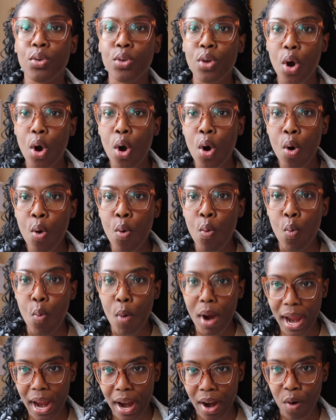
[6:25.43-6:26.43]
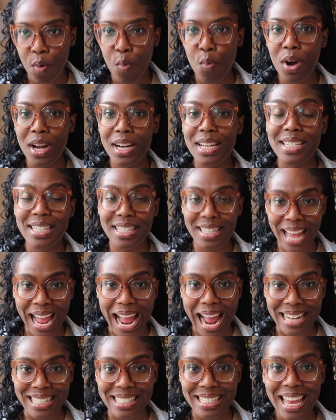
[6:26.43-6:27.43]
nowhere. What is
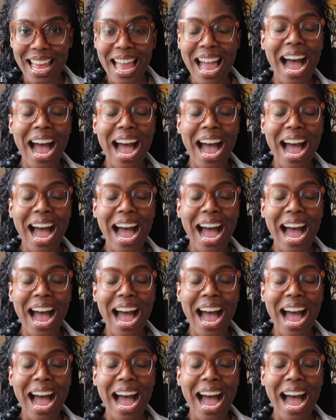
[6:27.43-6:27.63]
that?